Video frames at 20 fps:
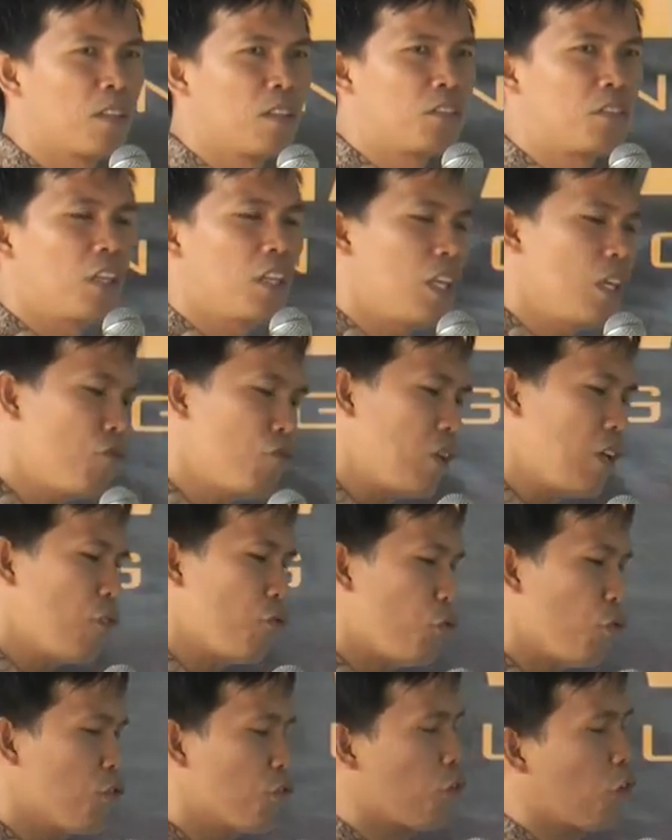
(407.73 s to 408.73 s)
See, even
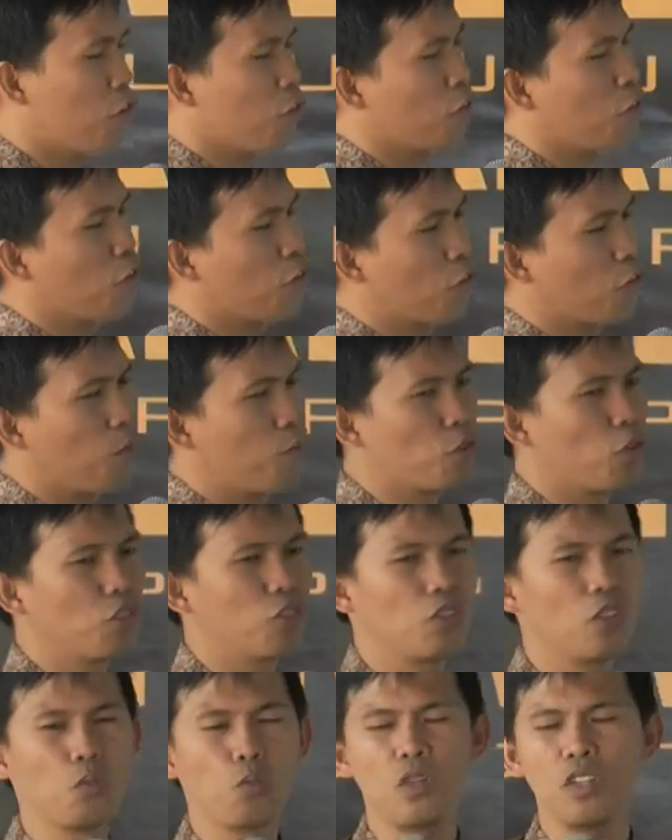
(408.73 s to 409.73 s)
if we search the
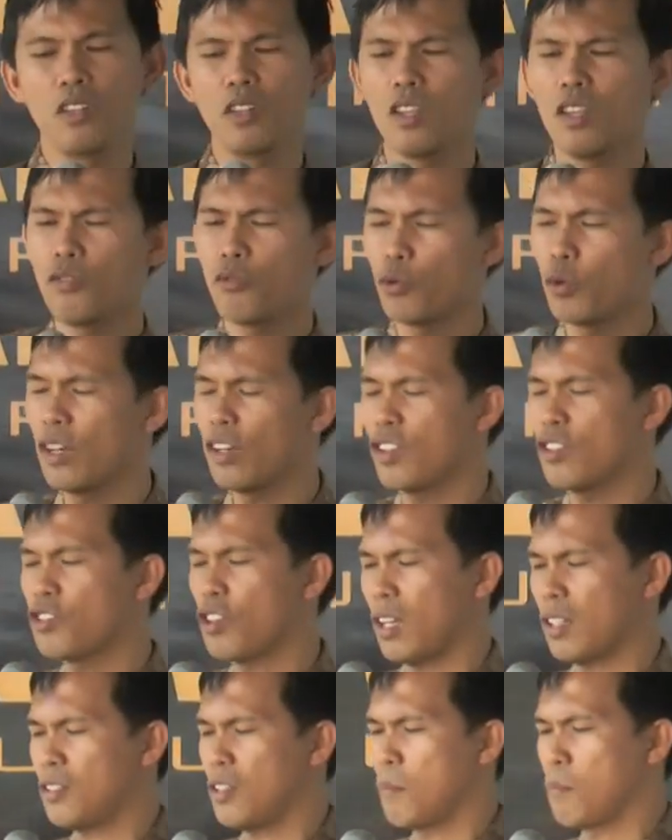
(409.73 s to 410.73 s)
scriptures, if we, if we
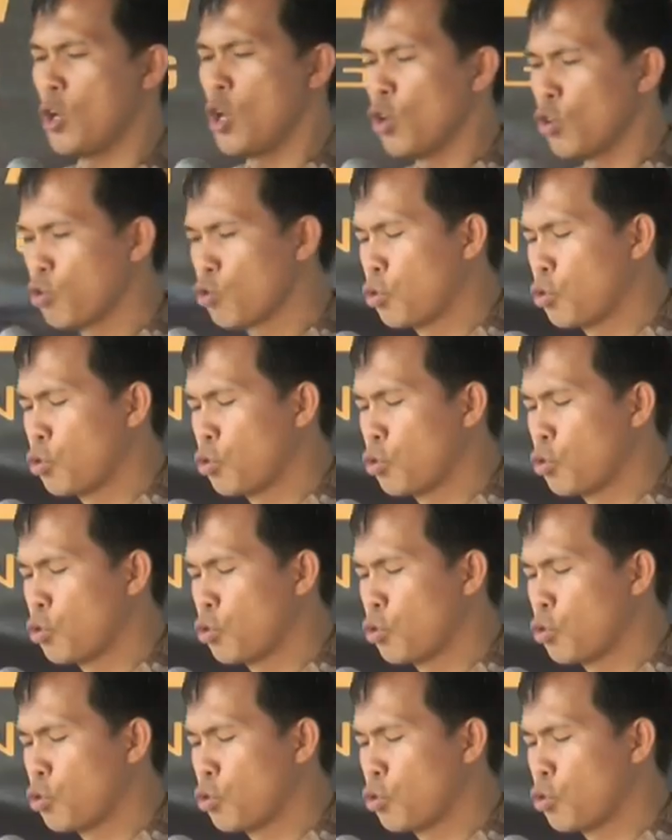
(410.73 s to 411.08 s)
reject Him,